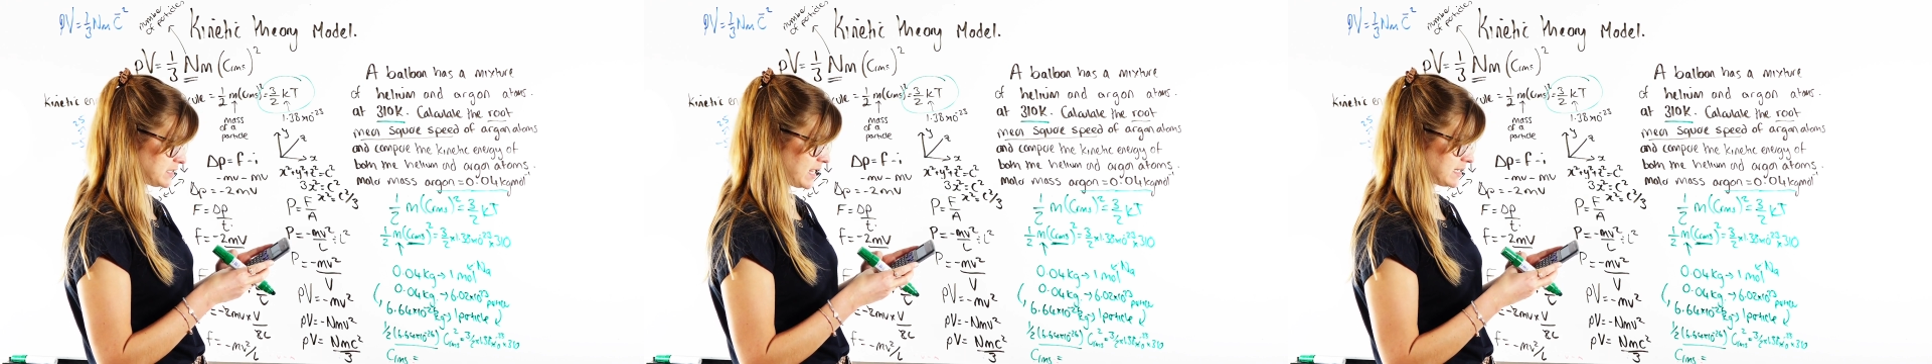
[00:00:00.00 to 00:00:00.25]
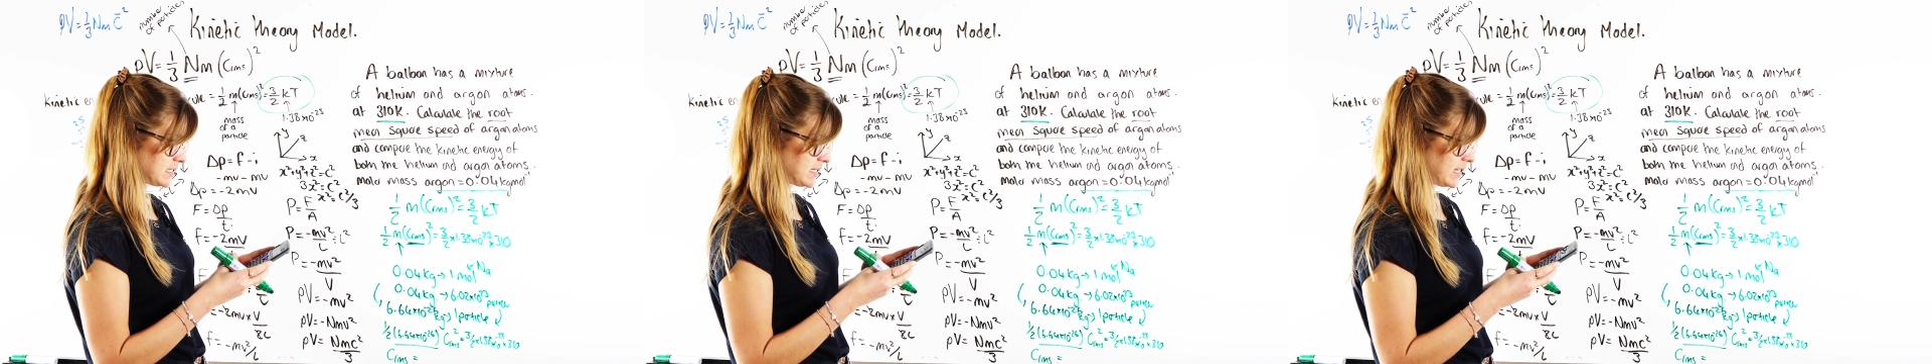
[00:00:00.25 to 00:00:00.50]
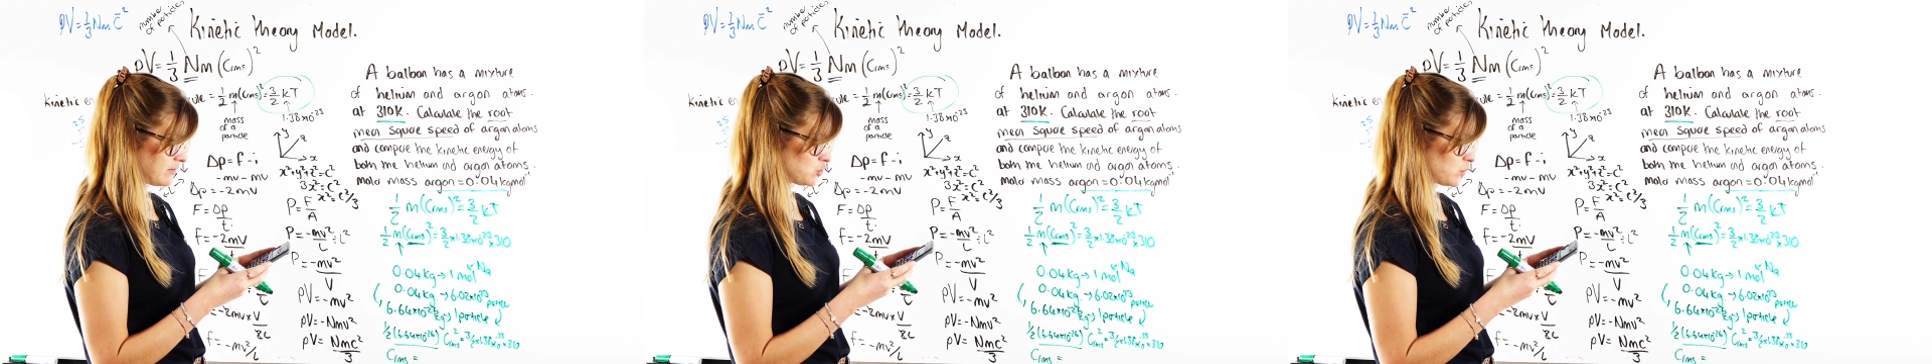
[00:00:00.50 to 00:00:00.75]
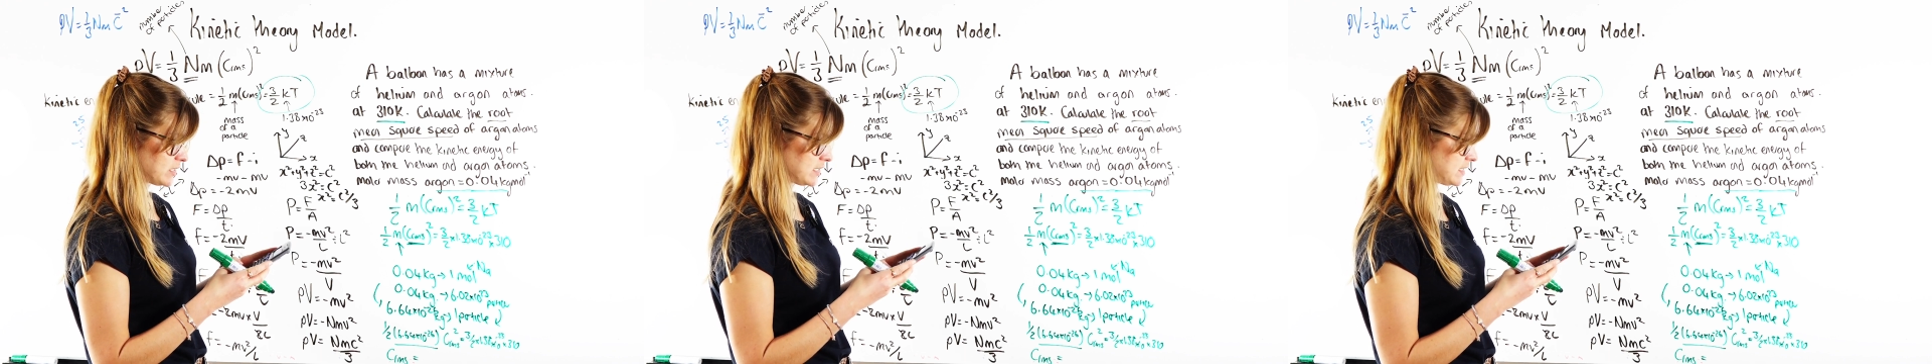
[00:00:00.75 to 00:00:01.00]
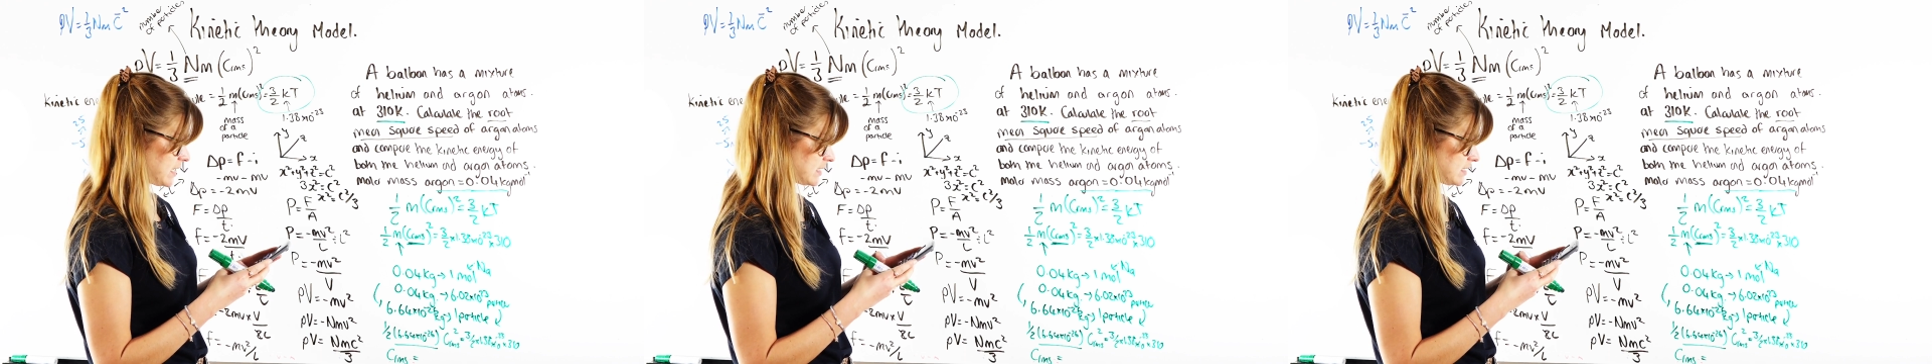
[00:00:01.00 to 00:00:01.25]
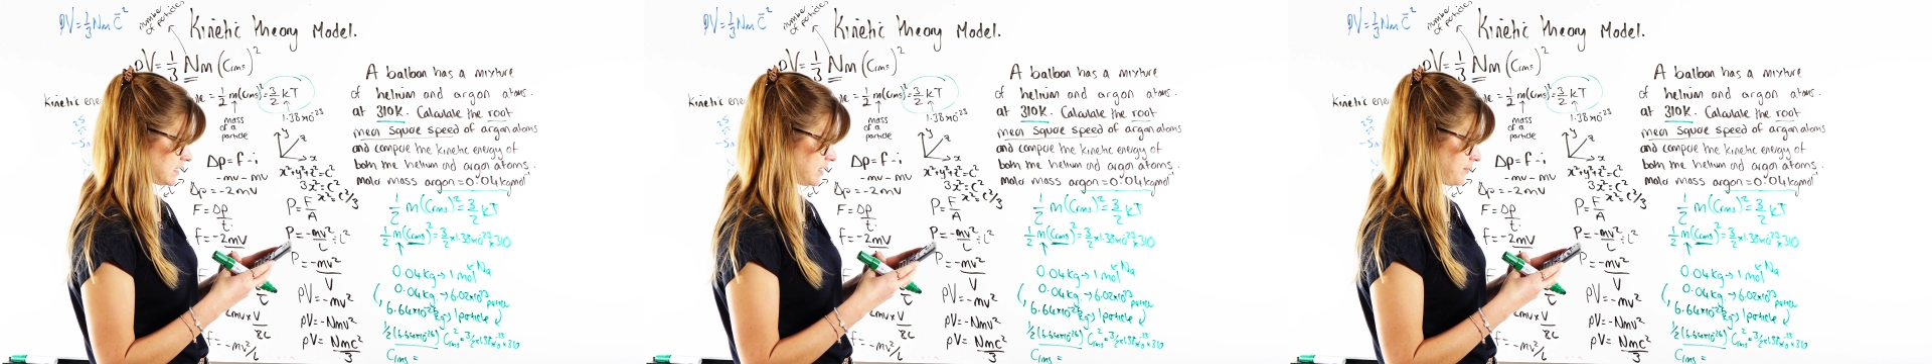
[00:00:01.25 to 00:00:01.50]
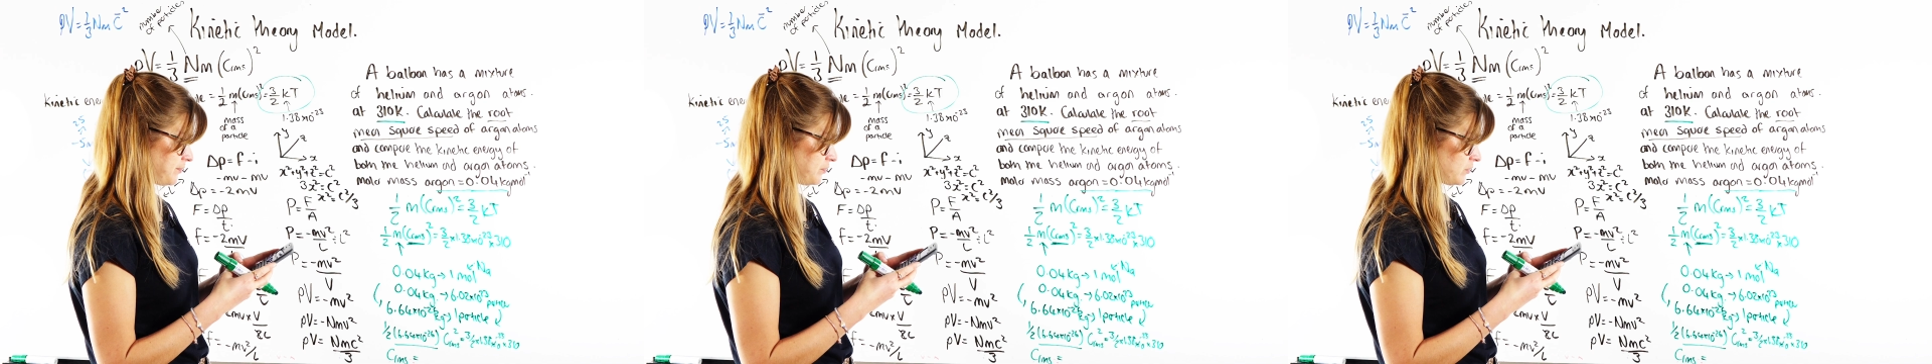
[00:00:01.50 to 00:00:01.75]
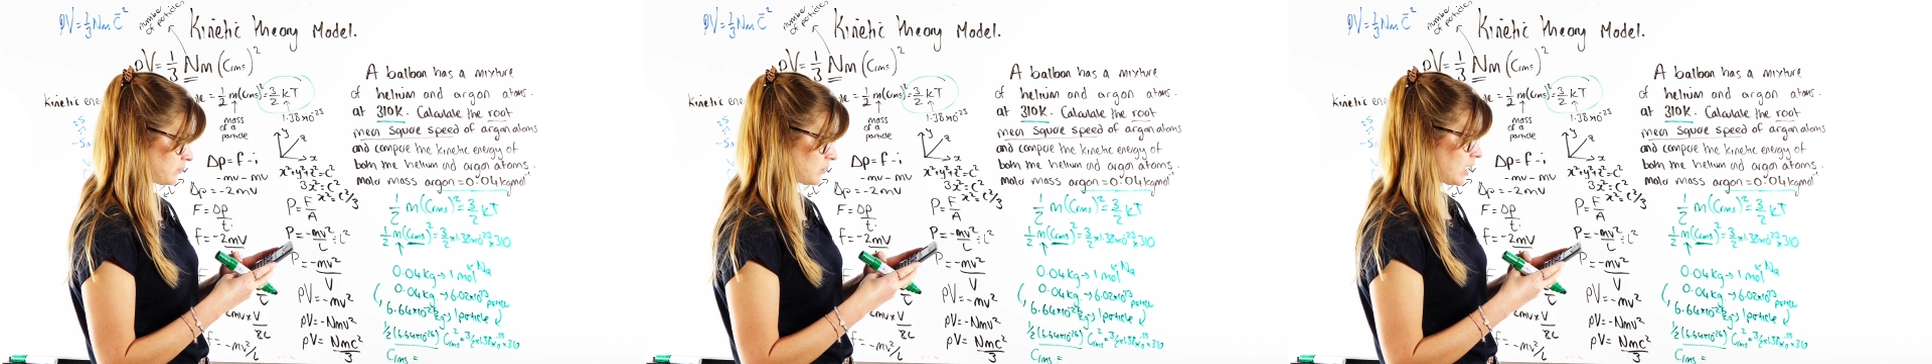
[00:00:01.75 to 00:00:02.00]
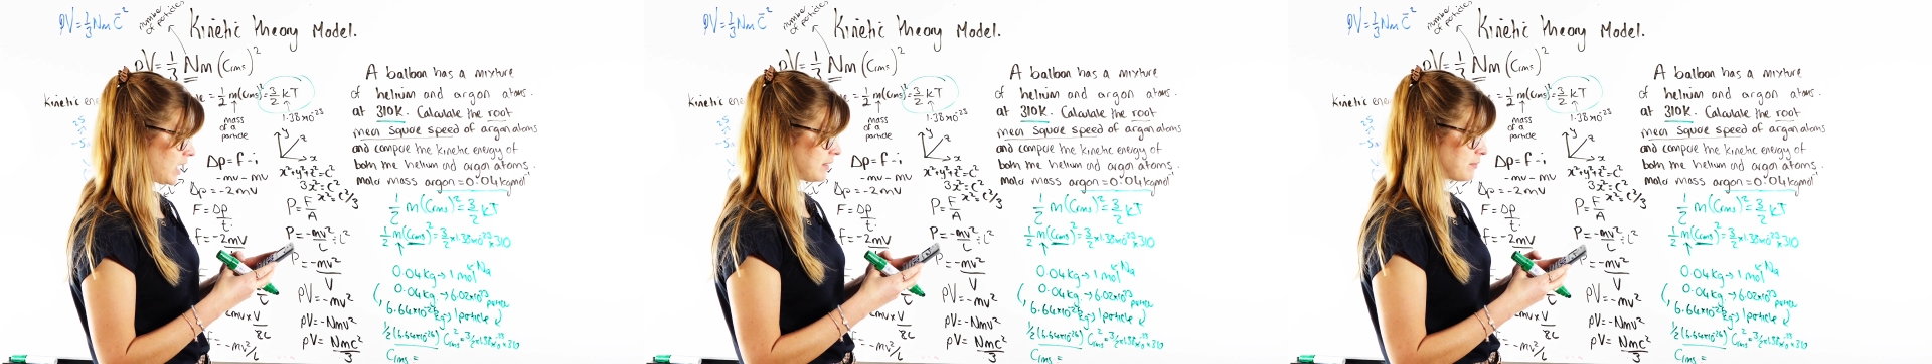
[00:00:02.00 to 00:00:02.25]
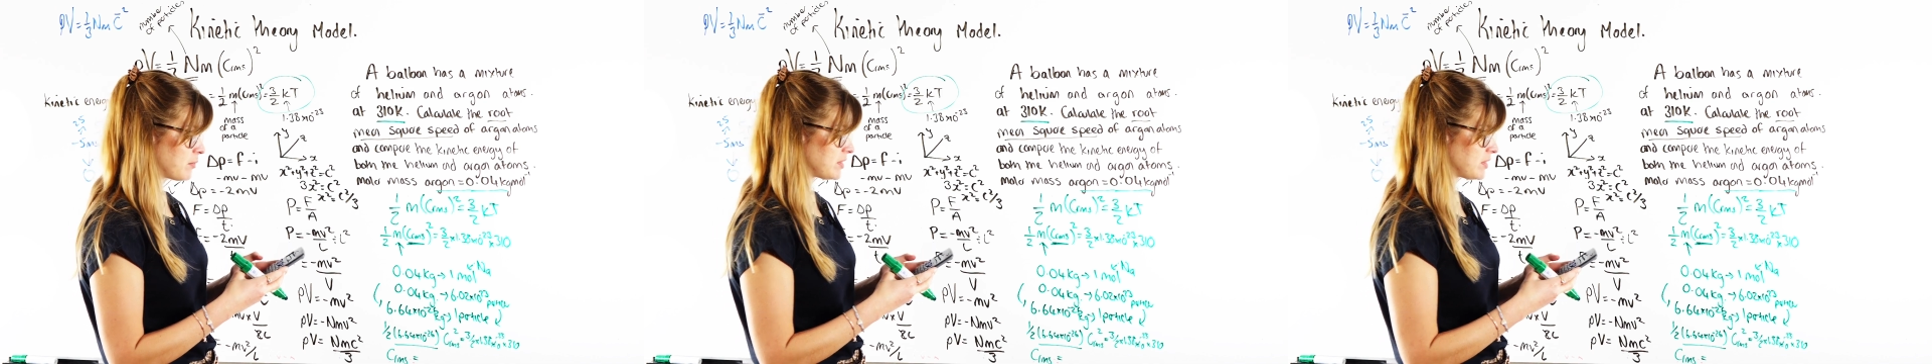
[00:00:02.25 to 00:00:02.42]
10 to the negative 26. And remember,